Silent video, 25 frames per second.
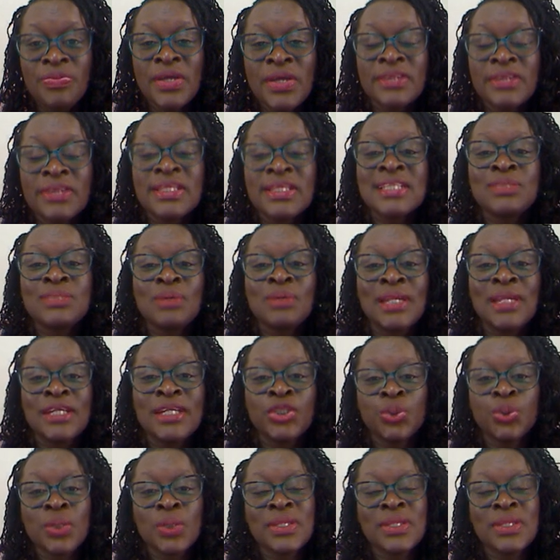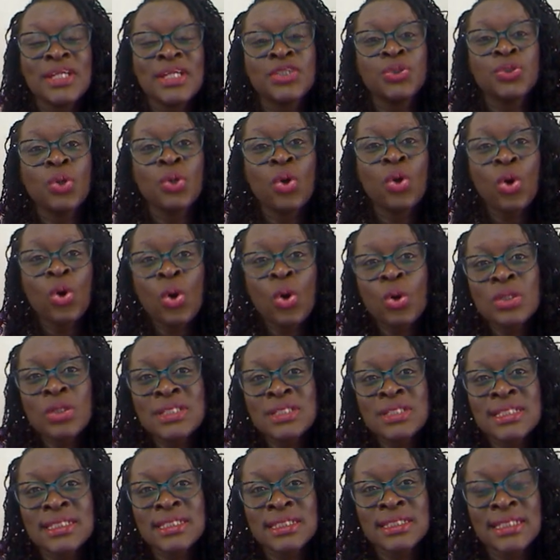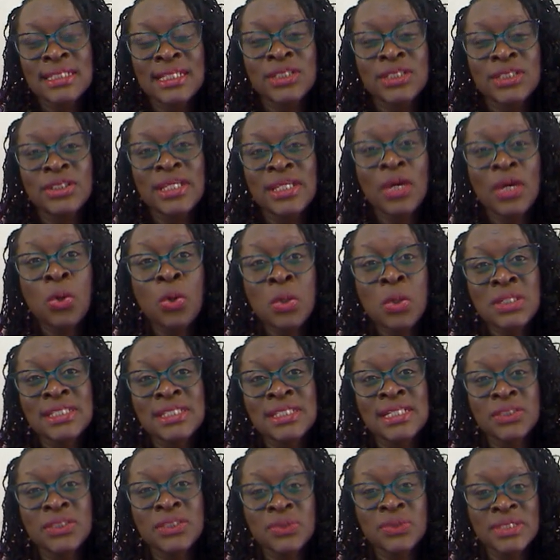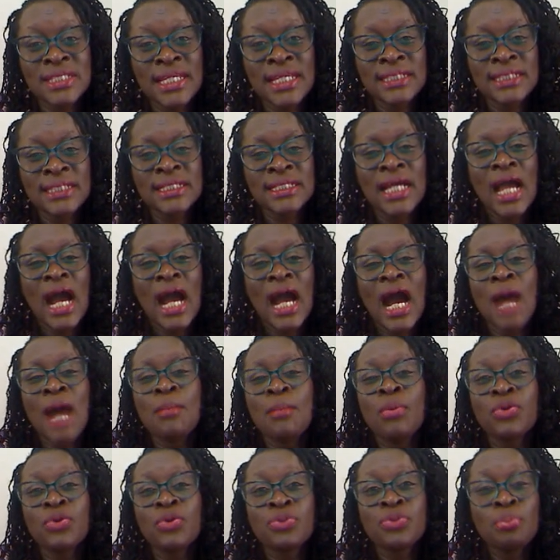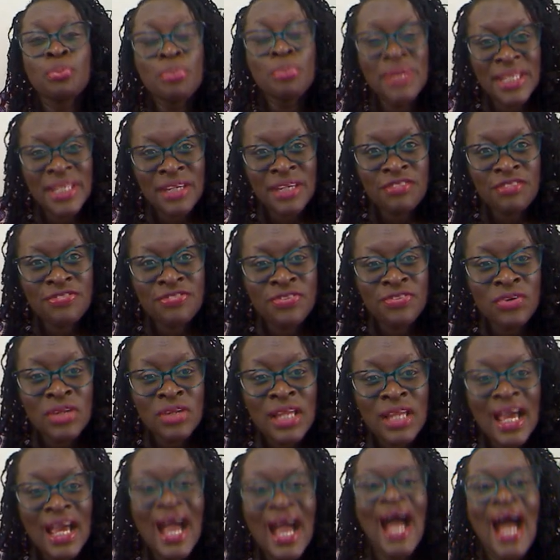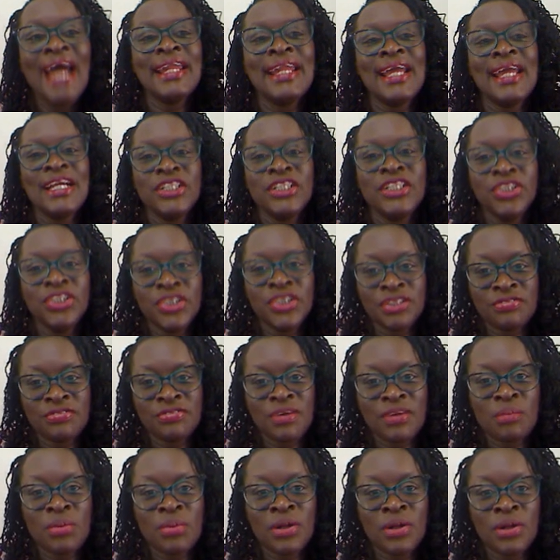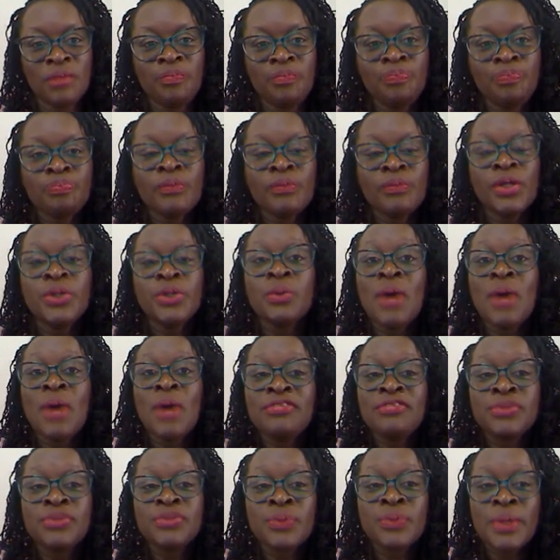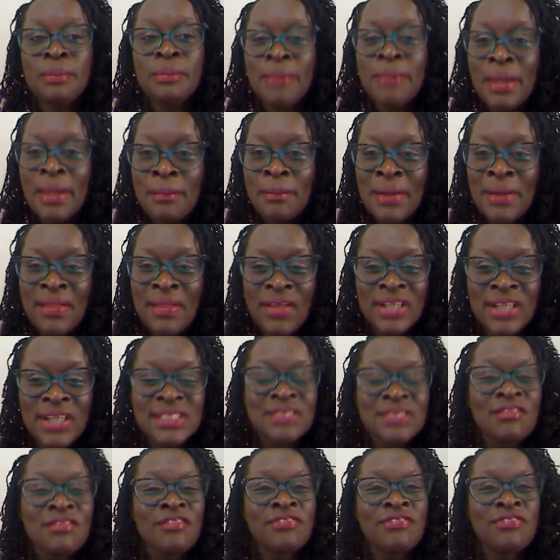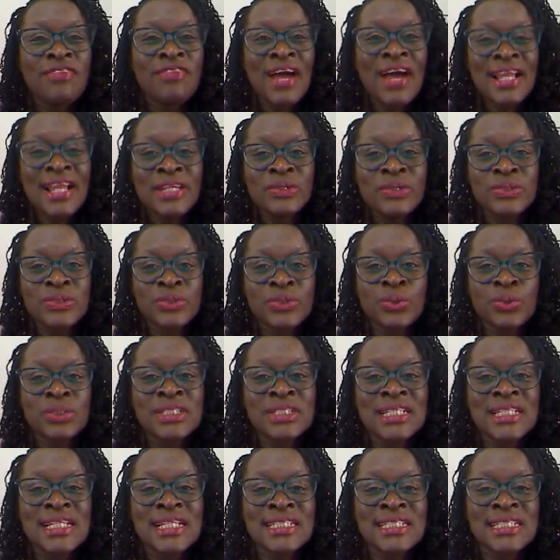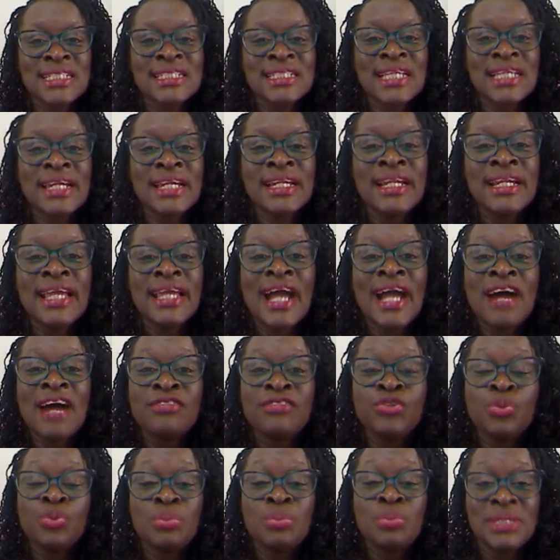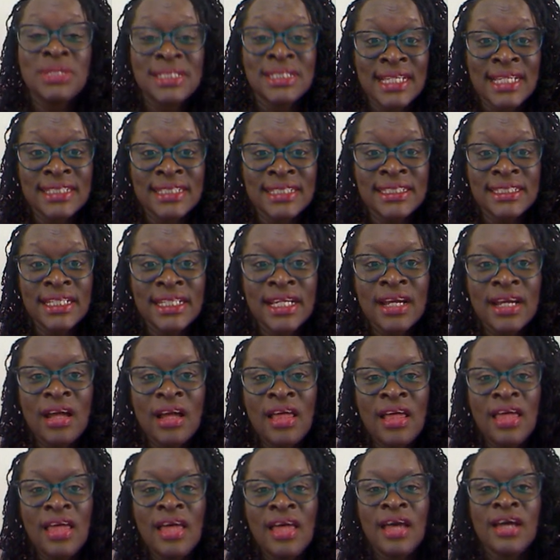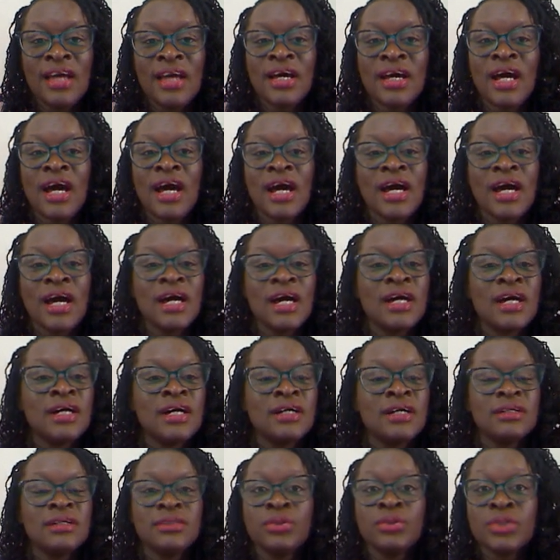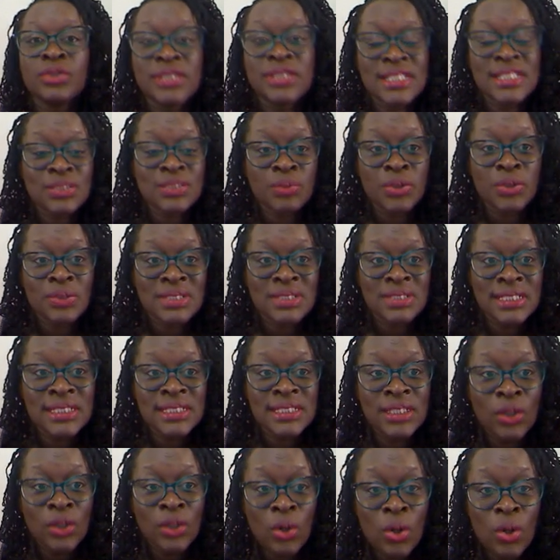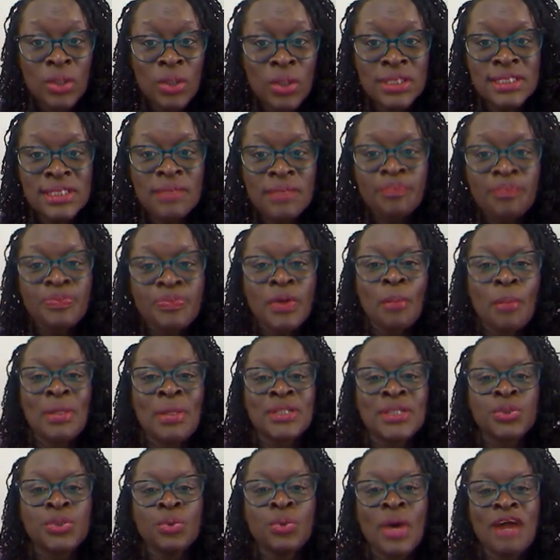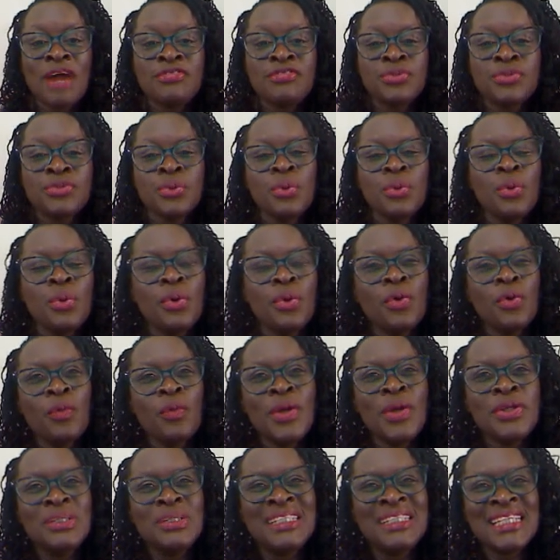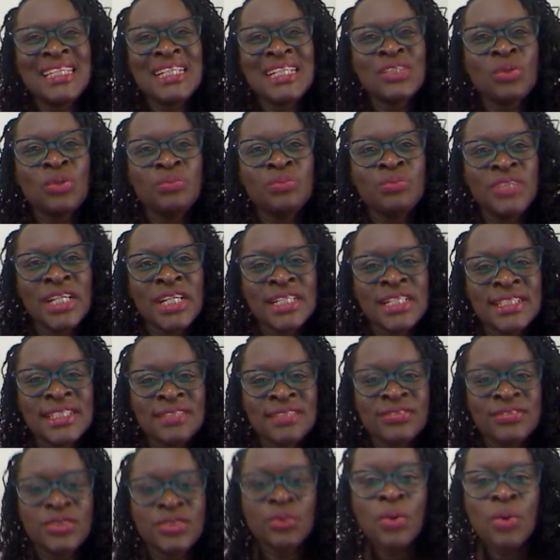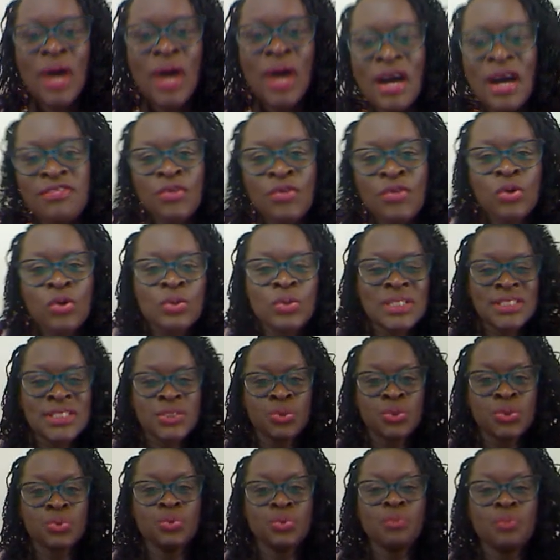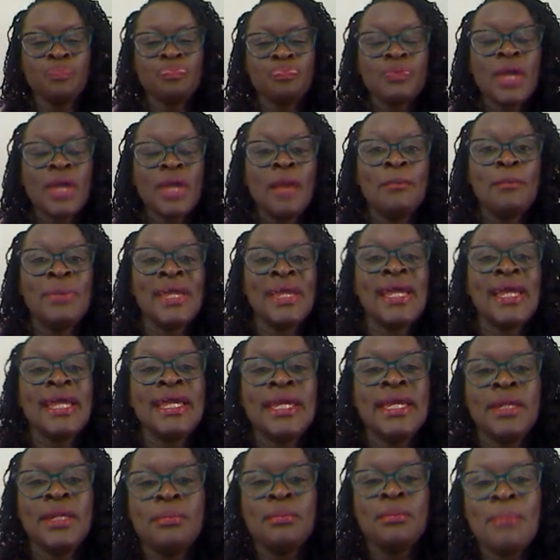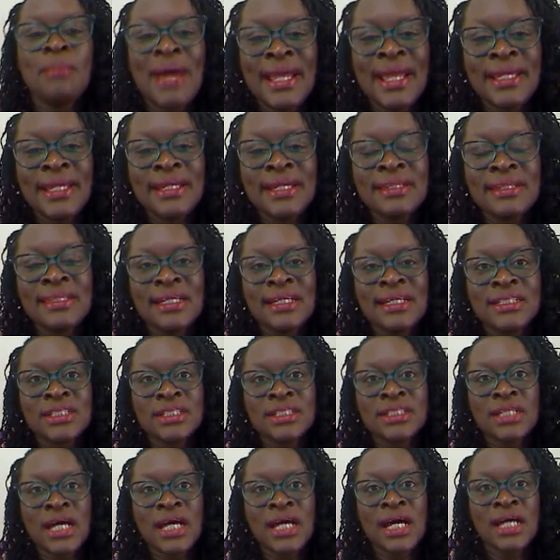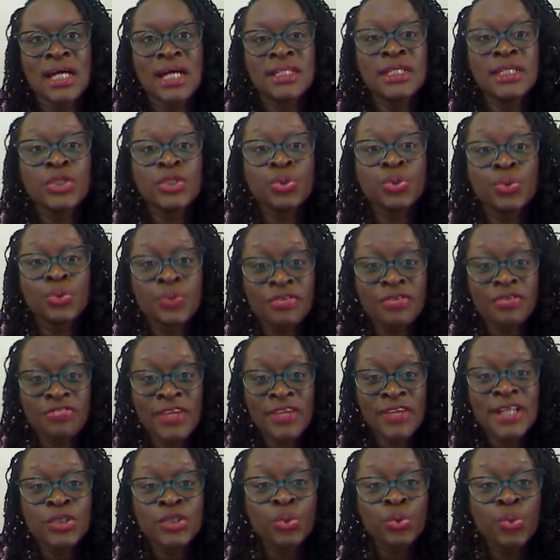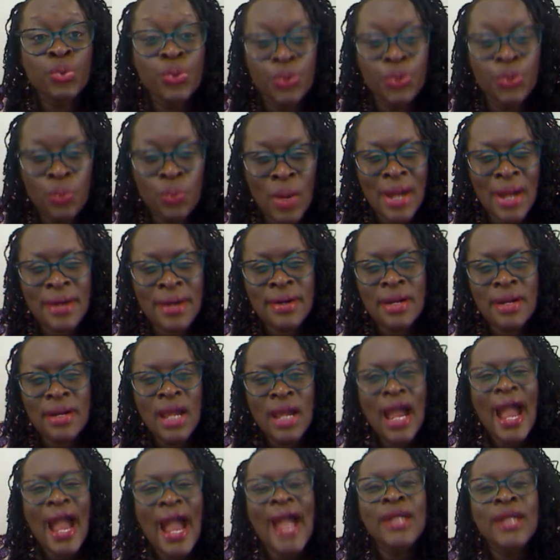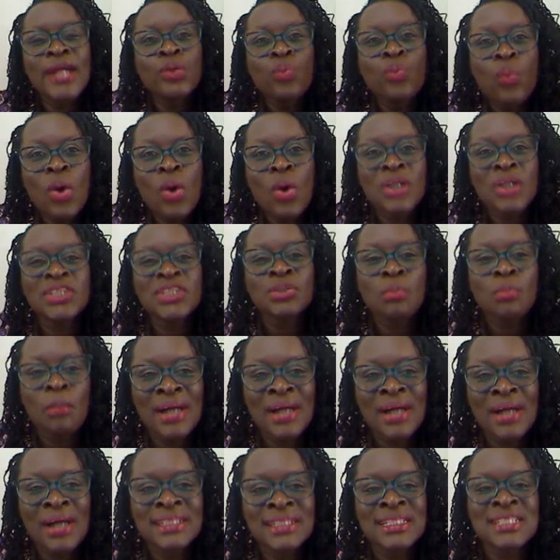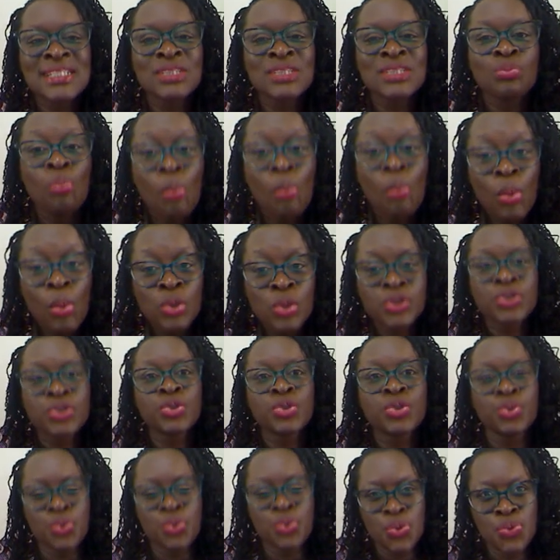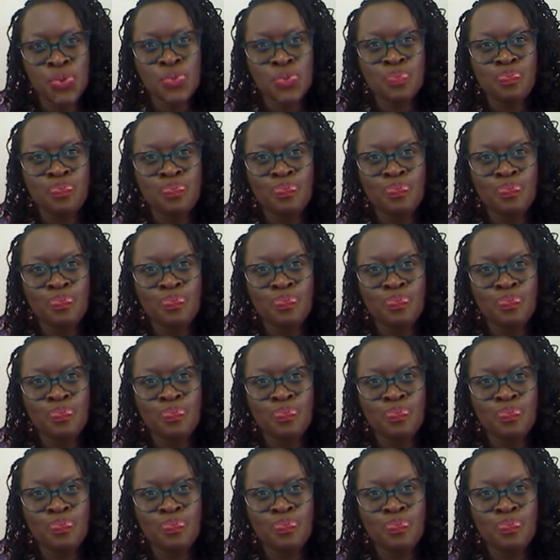This will ensure that the goals that you set are both meaningful and achievable. You have to remember that values don't necessarily have to be static. Not just when you're setting goals, but you have to, when you set objectives, you have always to bear in mind that they should reflect who you are and what matters most to you.